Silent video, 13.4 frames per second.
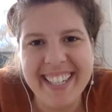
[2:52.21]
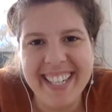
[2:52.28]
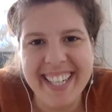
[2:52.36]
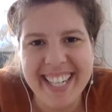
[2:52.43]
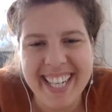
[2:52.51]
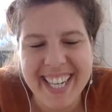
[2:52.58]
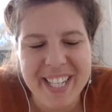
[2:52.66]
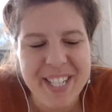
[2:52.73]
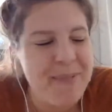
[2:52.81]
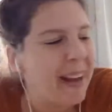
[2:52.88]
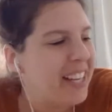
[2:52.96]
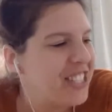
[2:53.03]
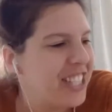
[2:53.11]

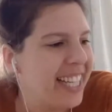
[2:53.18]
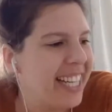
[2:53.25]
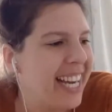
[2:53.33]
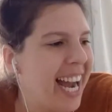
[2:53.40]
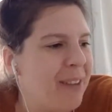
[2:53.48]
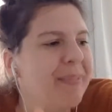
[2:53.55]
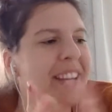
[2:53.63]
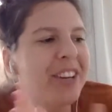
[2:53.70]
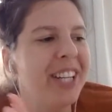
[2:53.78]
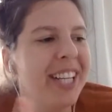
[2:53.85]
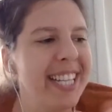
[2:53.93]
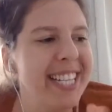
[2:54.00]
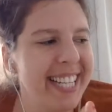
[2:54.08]
Especially, I'm literally
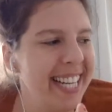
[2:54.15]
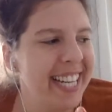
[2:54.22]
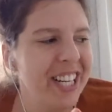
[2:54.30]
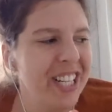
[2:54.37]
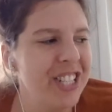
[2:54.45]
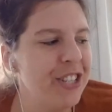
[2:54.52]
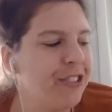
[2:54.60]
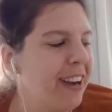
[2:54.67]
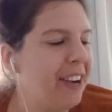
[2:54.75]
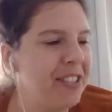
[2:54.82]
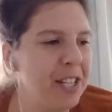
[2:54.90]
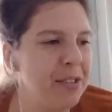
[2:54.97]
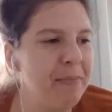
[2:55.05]
sitting here surrounded
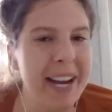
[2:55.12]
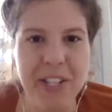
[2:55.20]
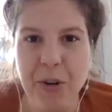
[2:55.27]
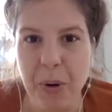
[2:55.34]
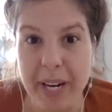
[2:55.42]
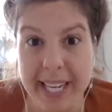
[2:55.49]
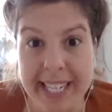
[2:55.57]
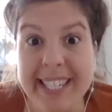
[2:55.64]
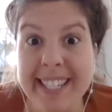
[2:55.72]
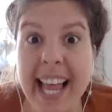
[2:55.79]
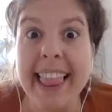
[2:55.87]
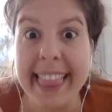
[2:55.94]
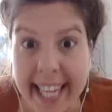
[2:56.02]
by toys,
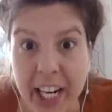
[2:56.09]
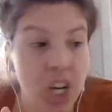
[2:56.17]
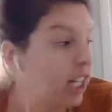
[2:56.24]
literally